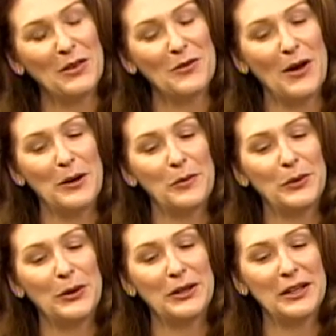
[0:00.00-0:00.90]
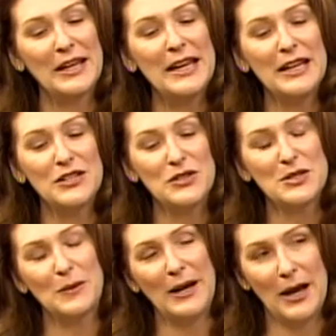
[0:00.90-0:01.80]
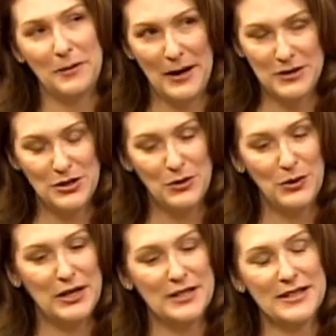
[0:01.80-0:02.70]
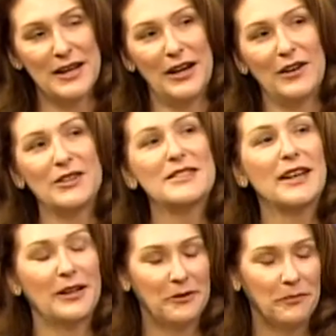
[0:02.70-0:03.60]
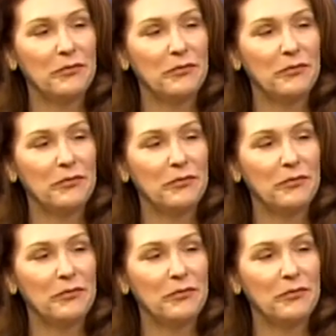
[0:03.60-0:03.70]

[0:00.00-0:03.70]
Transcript: the final book. It's just been out about 2 weeks now, so.